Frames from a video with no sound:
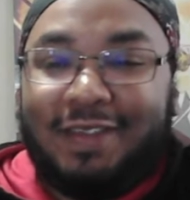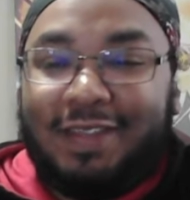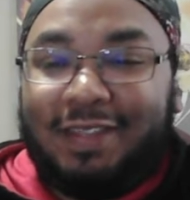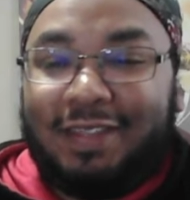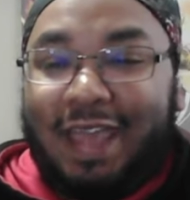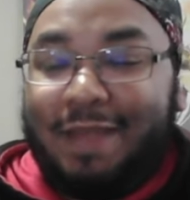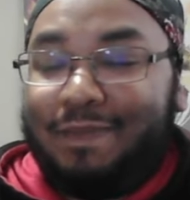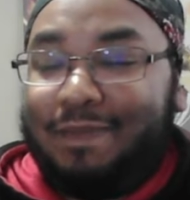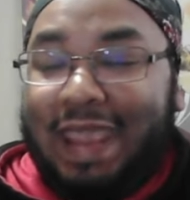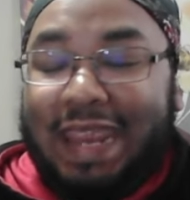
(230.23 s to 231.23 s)

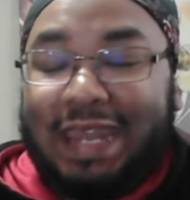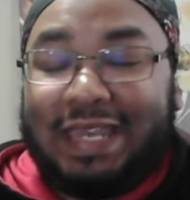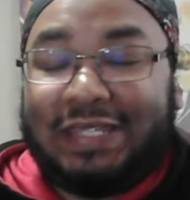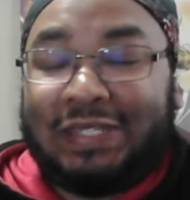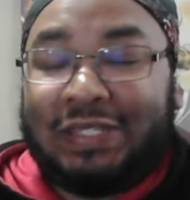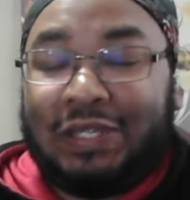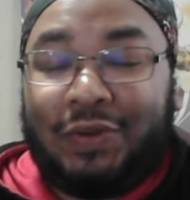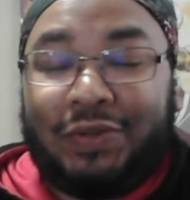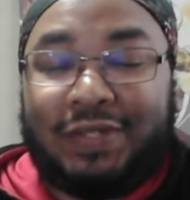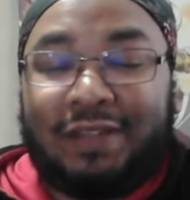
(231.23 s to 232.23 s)
that made
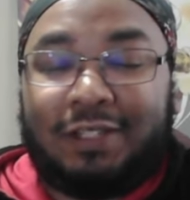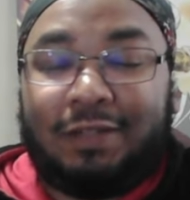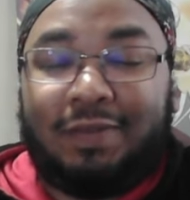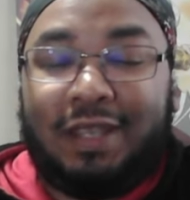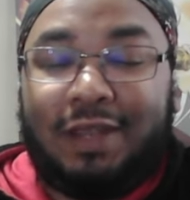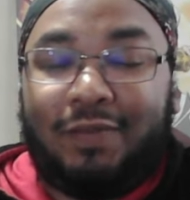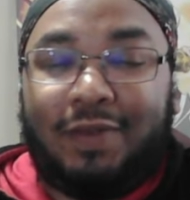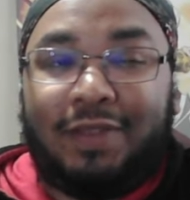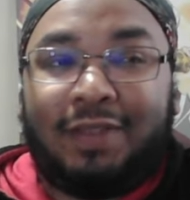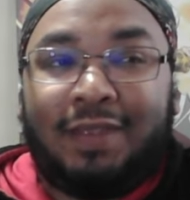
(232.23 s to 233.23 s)
zero sense to begin
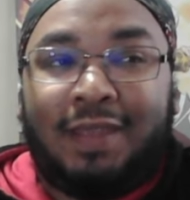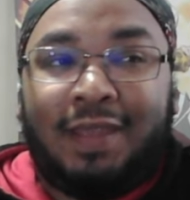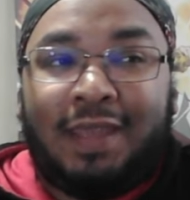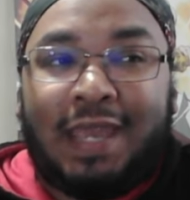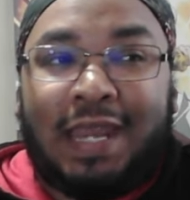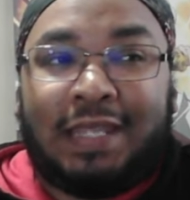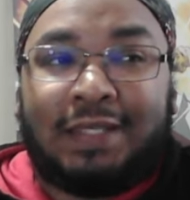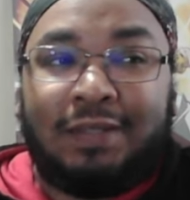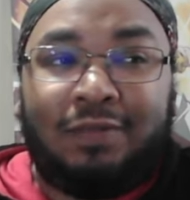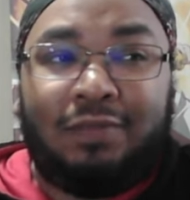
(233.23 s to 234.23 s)
with, and
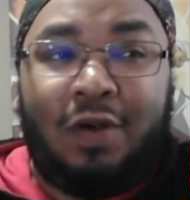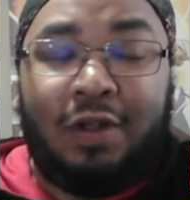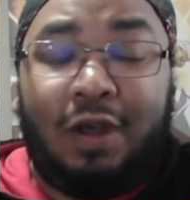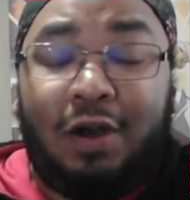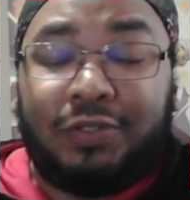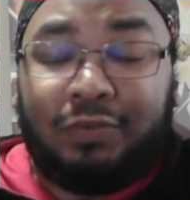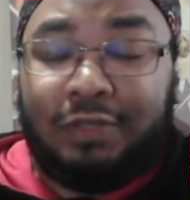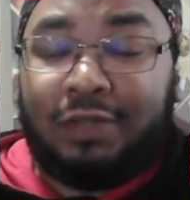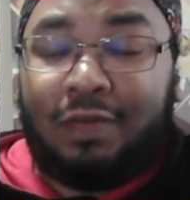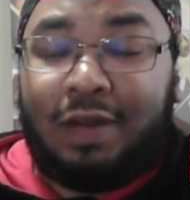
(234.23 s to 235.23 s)
this is the one, also
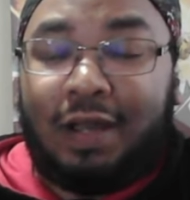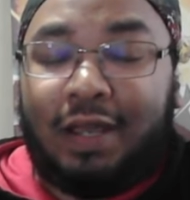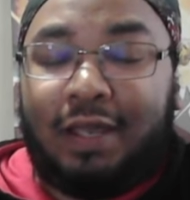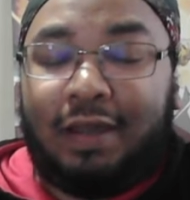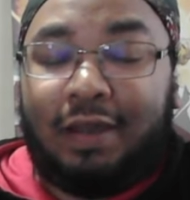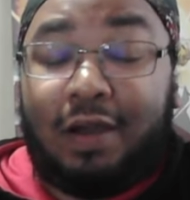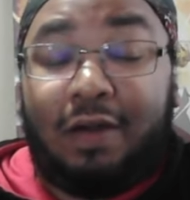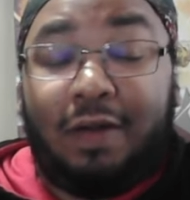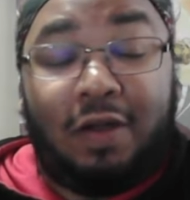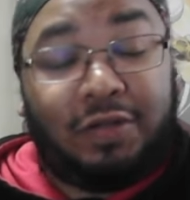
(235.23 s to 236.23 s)
reason why. Uh,
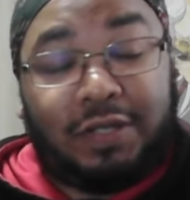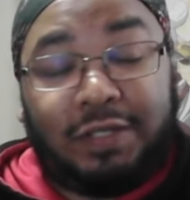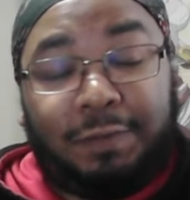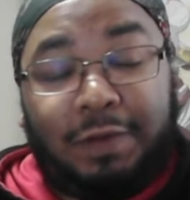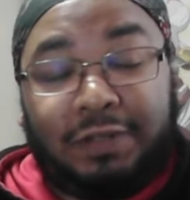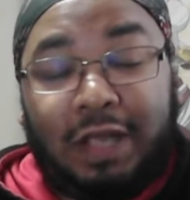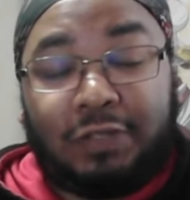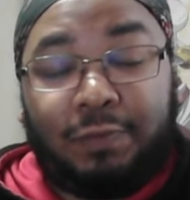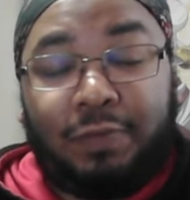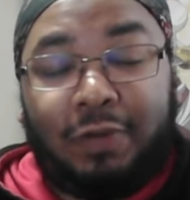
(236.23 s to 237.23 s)
oh, because this person
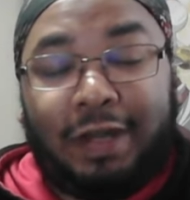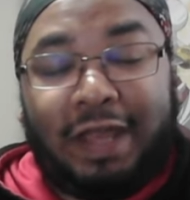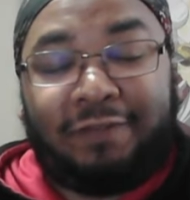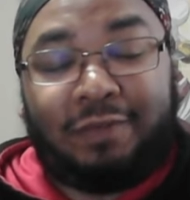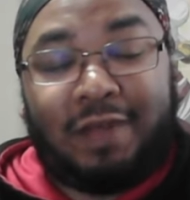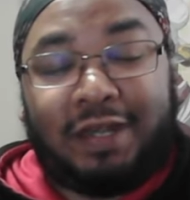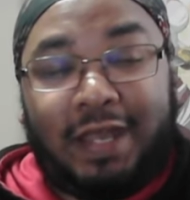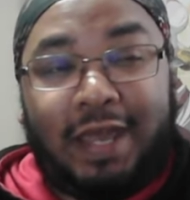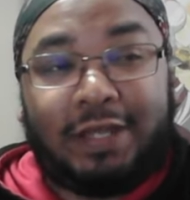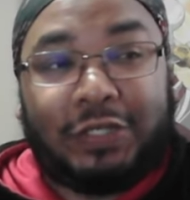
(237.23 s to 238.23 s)
also pulled a knife on my
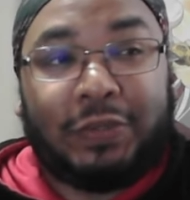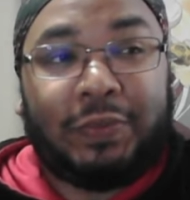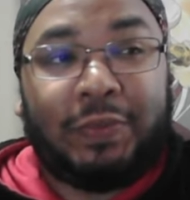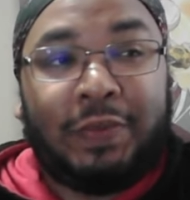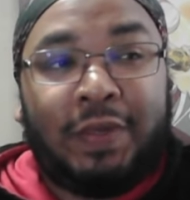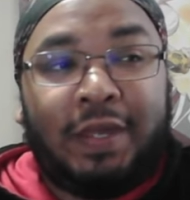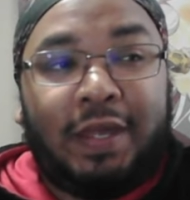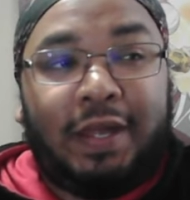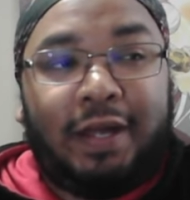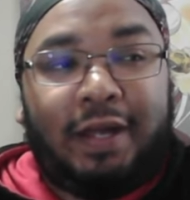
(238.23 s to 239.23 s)
dad too.
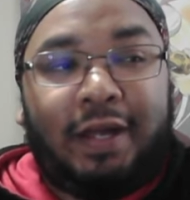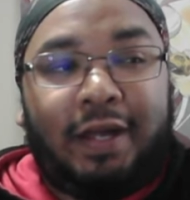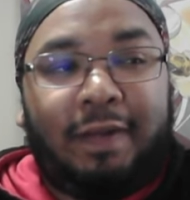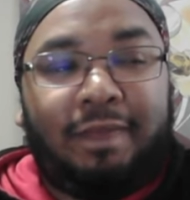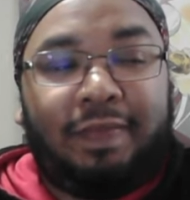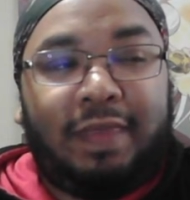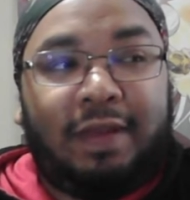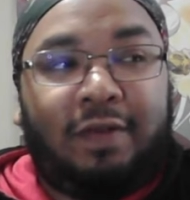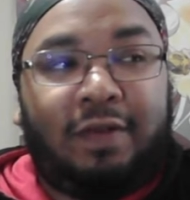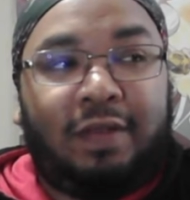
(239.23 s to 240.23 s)
Uh,
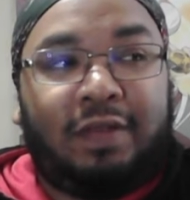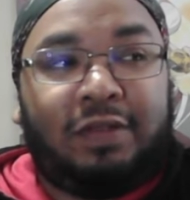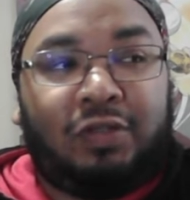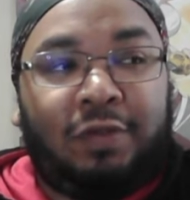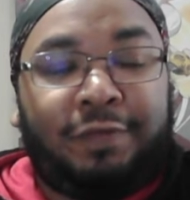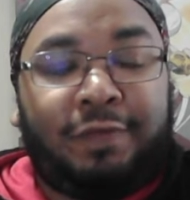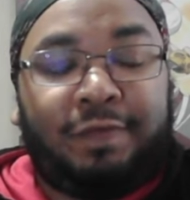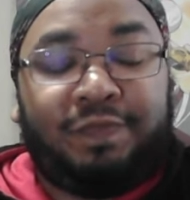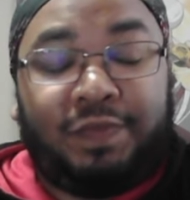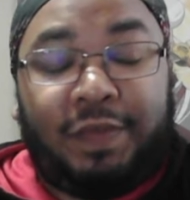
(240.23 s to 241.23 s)
and insult,
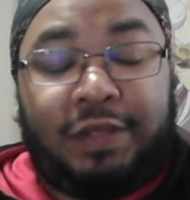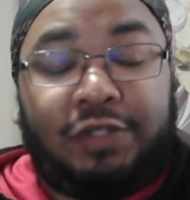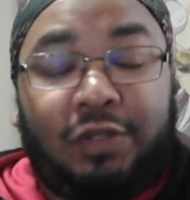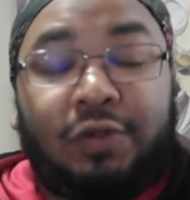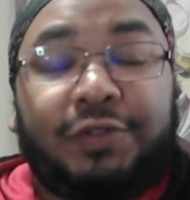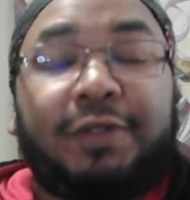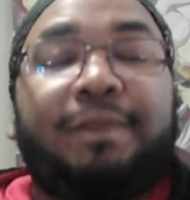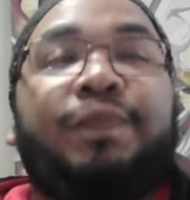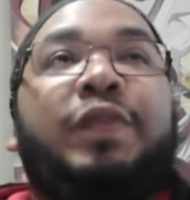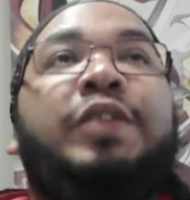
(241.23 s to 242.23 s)
insult,
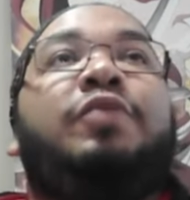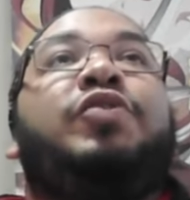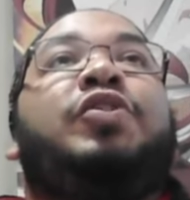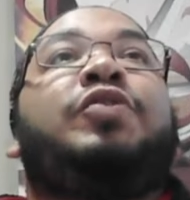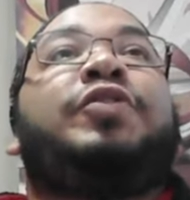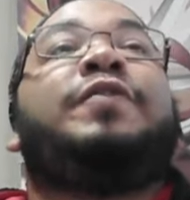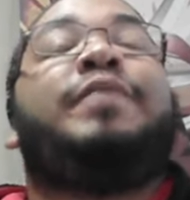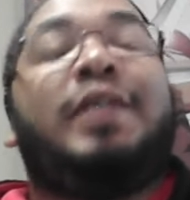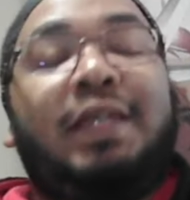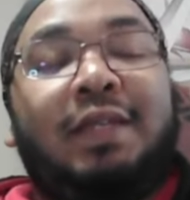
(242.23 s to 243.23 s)
in the result of
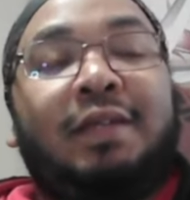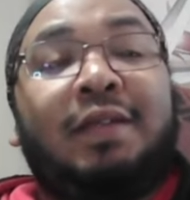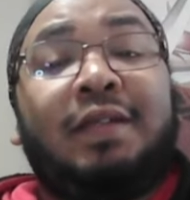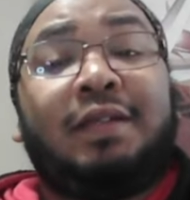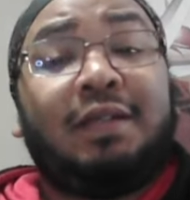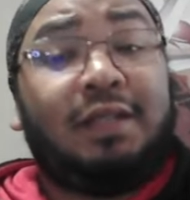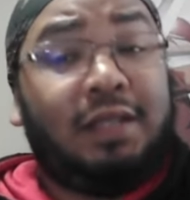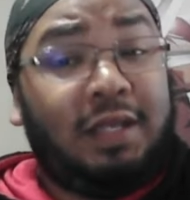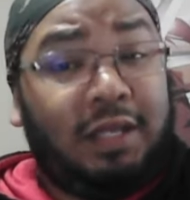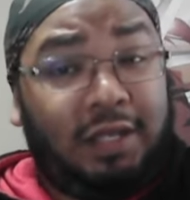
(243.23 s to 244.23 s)
me
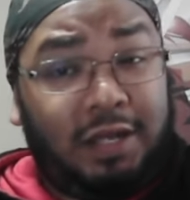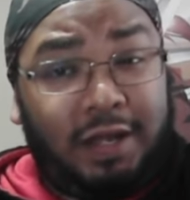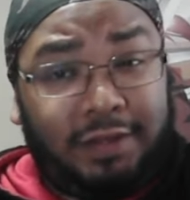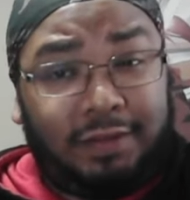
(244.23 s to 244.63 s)
getting cut,